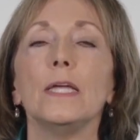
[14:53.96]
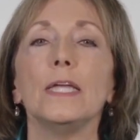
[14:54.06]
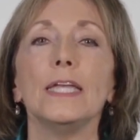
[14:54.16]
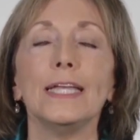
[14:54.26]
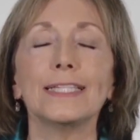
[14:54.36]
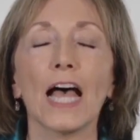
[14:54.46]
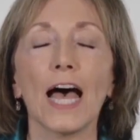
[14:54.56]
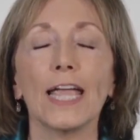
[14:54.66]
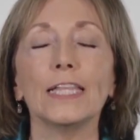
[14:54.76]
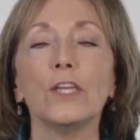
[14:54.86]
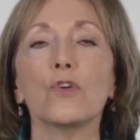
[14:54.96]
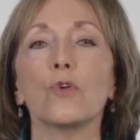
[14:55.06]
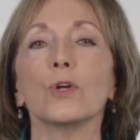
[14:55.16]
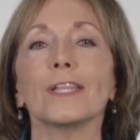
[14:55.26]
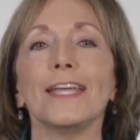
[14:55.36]
It's highly
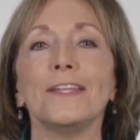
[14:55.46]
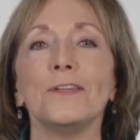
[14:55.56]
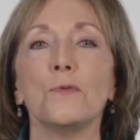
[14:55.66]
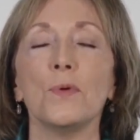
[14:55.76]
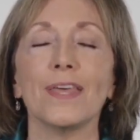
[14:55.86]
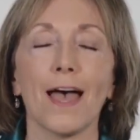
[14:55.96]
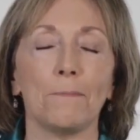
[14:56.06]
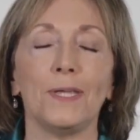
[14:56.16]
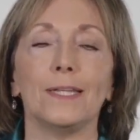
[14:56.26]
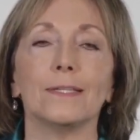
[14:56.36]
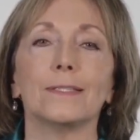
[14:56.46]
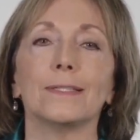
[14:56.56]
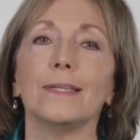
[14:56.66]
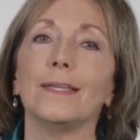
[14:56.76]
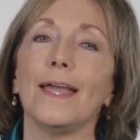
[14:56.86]
correlated with happiness
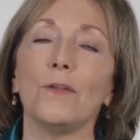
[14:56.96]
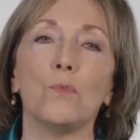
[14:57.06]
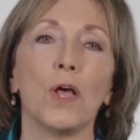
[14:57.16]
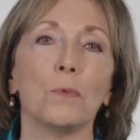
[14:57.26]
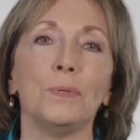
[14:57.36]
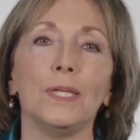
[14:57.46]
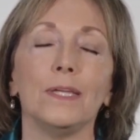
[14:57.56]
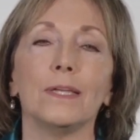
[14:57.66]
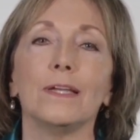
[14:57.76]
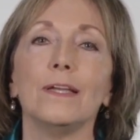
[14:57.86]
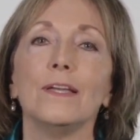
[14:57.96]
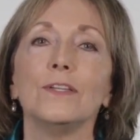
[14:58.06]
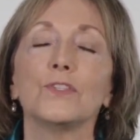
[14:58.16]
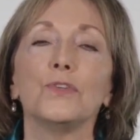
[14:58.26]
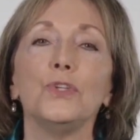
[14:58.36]
and well-being.
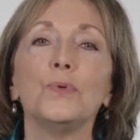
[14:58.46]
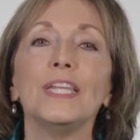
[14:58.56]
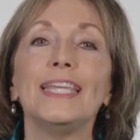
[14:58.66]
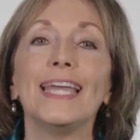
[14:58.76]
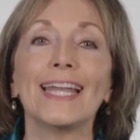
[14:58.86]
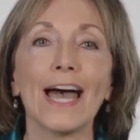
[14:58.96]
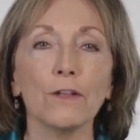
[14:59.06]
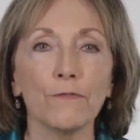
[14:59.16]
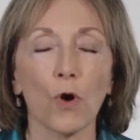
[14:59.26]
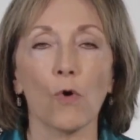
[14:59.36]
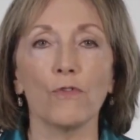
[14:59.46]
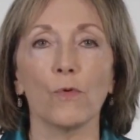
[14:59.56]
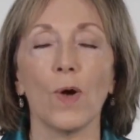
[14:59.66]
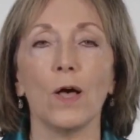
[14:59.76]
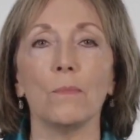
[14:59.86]
So you can get out of
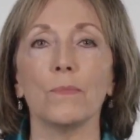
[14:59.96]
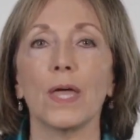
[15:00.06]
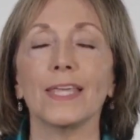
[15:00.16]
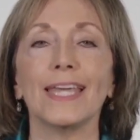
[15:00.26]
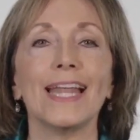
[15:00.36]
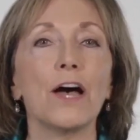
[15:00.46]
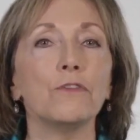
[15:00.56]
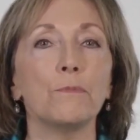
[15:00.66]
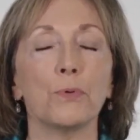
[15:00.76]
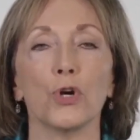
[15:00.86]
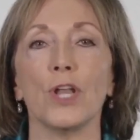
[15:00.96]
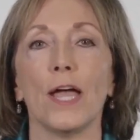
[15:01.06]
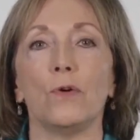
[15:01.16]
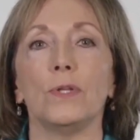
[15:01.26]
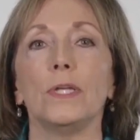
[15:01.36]
overwhelm, get out of
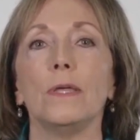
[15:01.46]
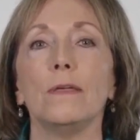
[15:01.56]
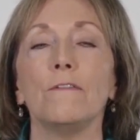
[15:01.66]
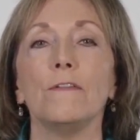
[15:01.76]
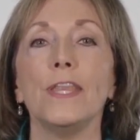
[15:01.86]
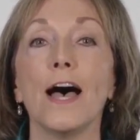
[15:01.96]
burnout, not